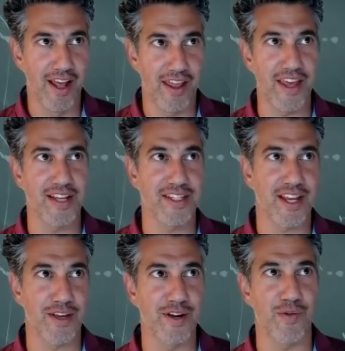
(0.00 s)
things
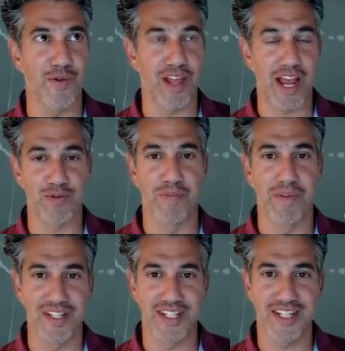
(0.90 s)
that you didn't realize were
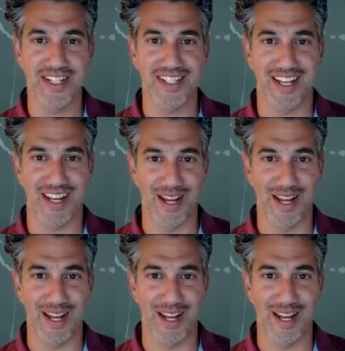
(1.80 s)
businesses